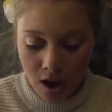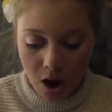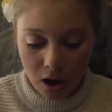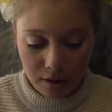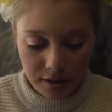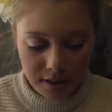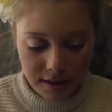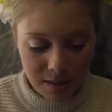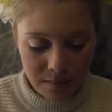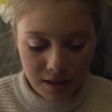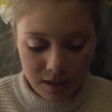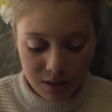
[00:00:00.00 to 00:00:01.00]
Our
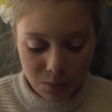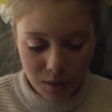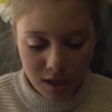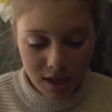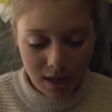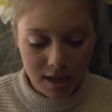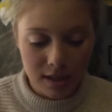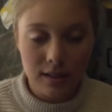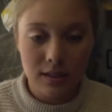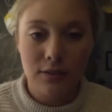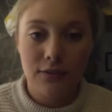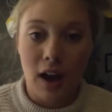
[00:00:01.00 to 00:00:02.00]
theme this week is
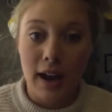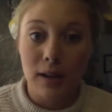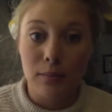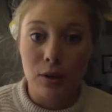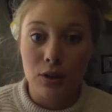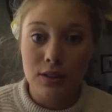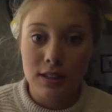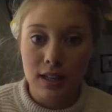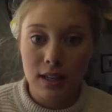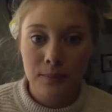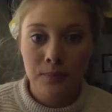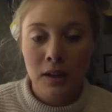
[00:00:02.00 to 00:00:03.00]
Divine Mercy.